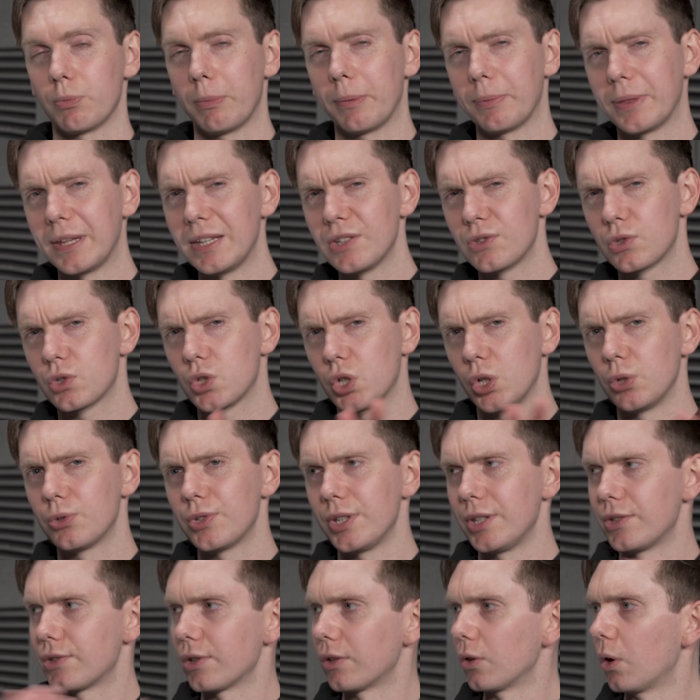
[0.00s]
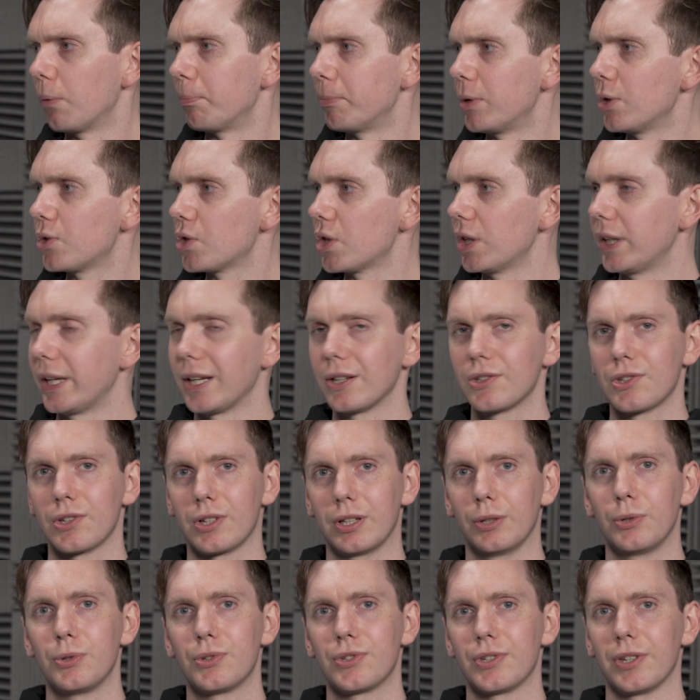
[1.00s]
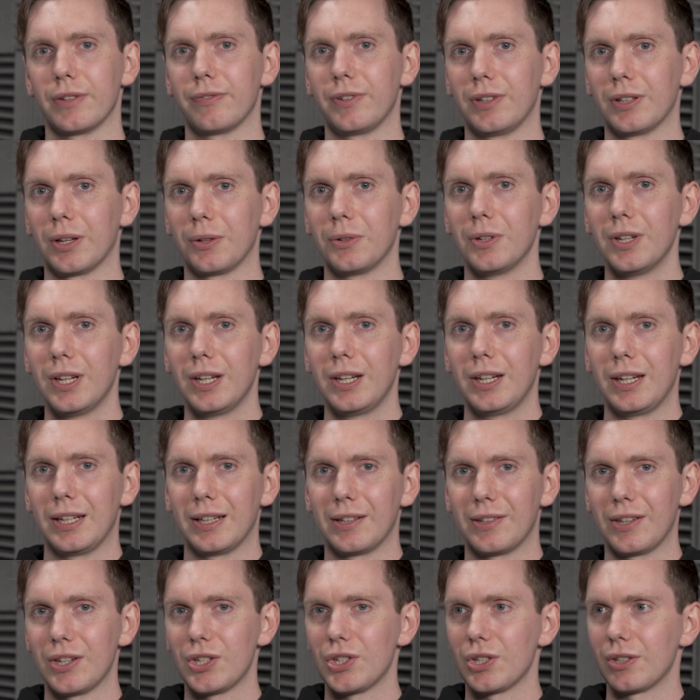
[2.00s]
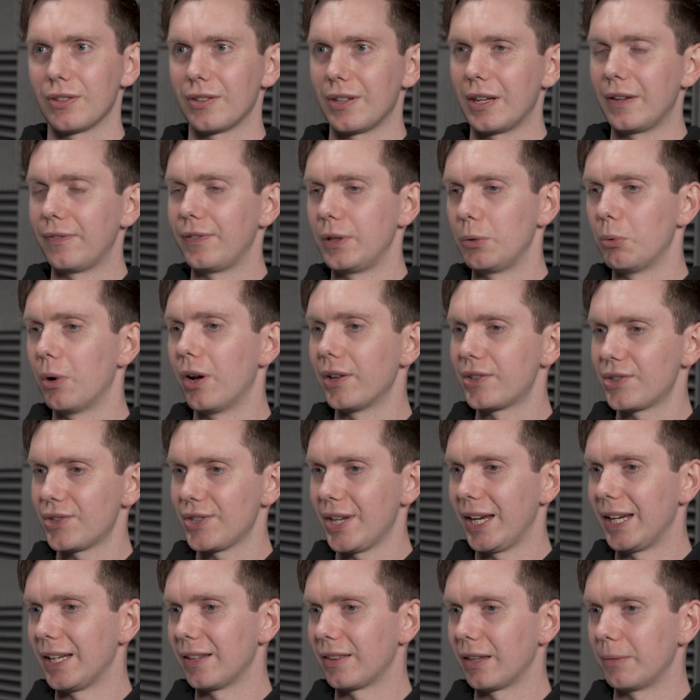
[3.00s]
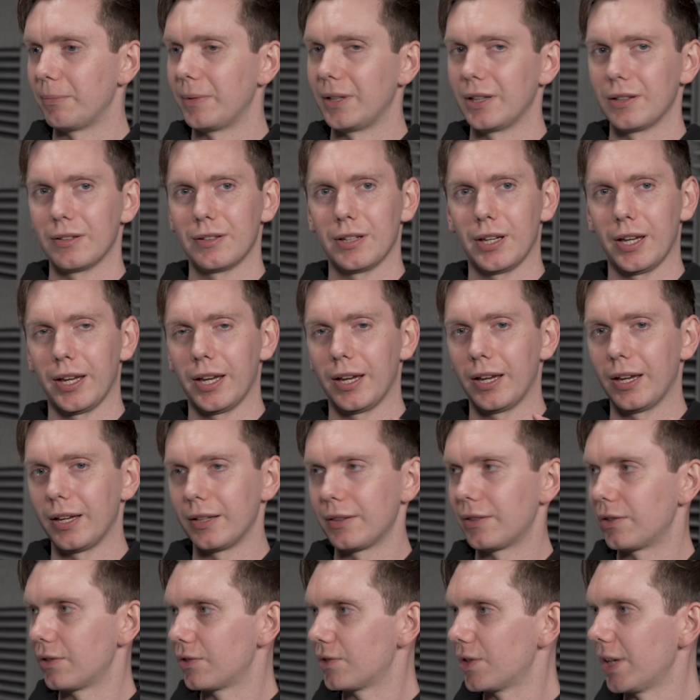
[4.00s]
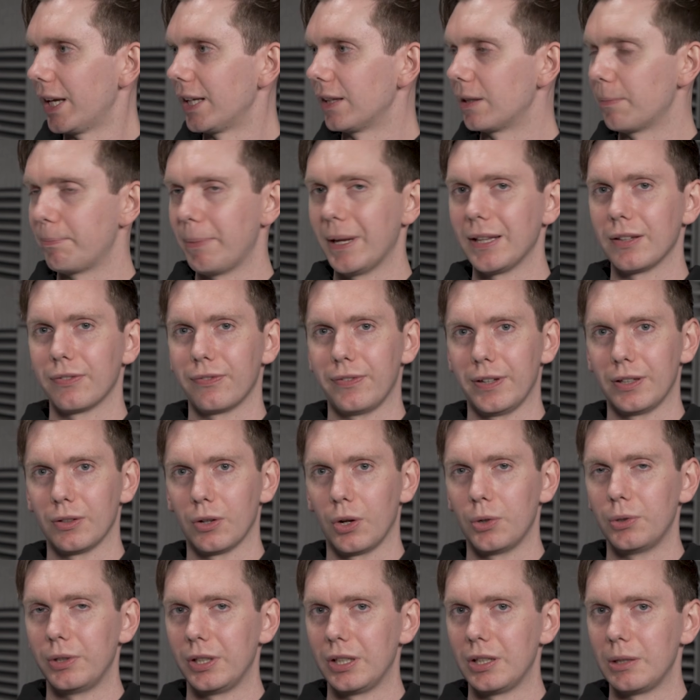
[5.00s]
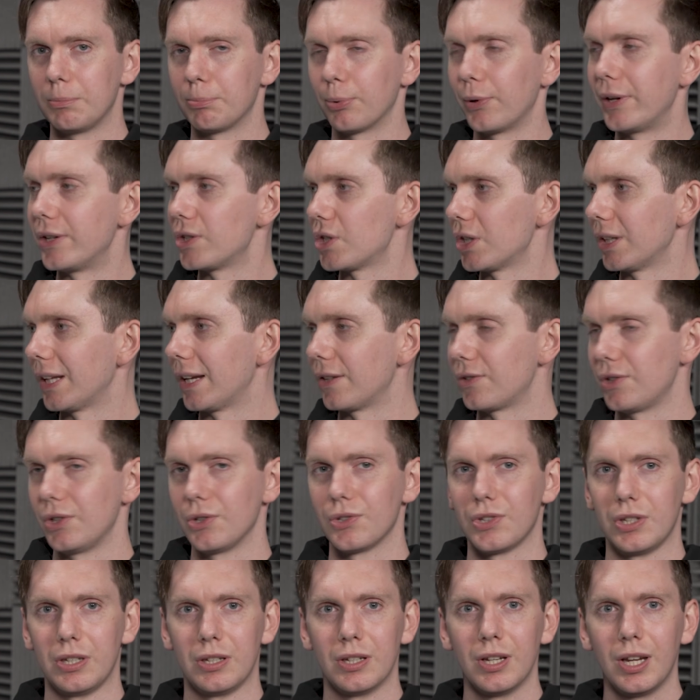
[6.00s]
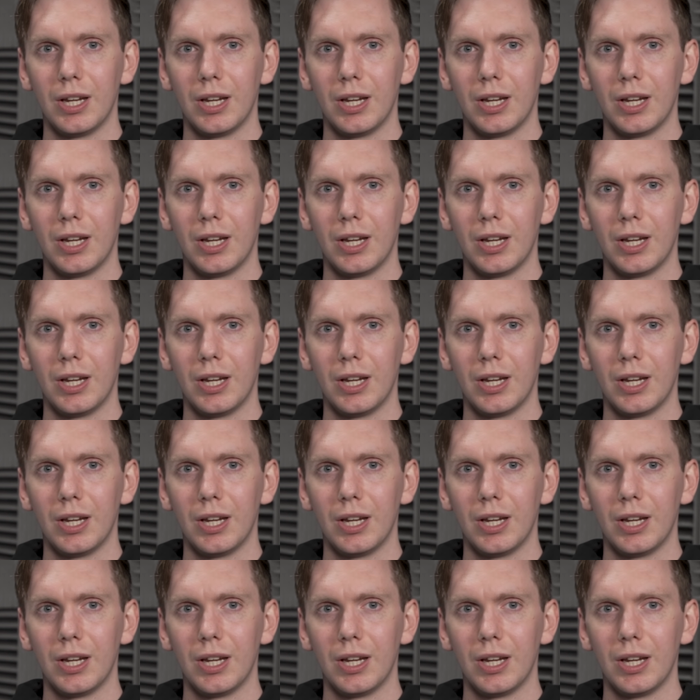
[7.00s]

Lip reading: Remember, these duties are not mutually exclusive. In addition, if you were to take them to take the benefit, not only breaching that duty,